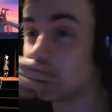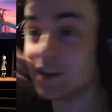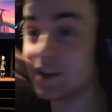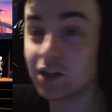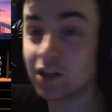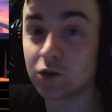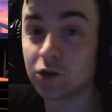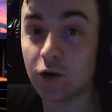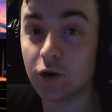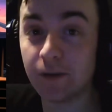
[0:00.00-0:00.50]

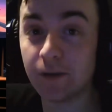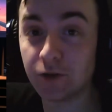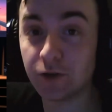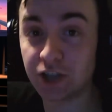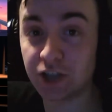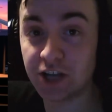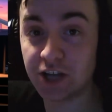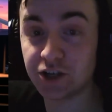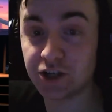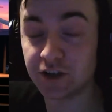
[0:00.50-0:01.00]
Why is that
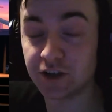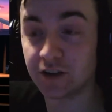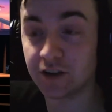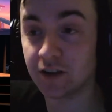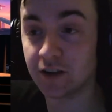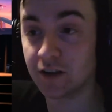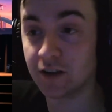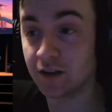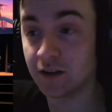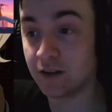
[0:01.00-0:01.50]
scorekeep on changing?
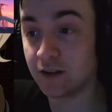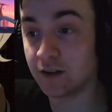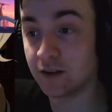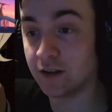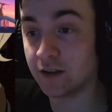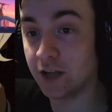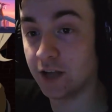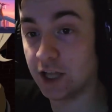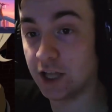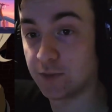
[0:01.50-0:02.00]

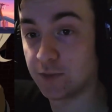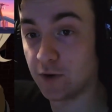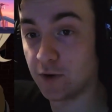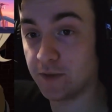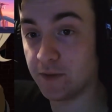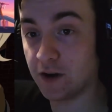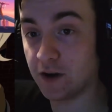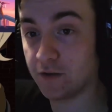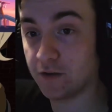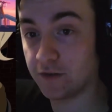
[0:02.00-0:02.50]
It's
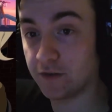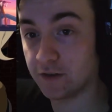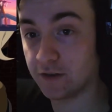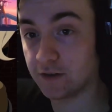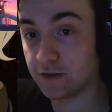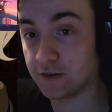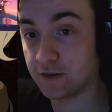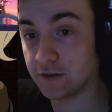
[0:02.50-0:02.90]
putting me off.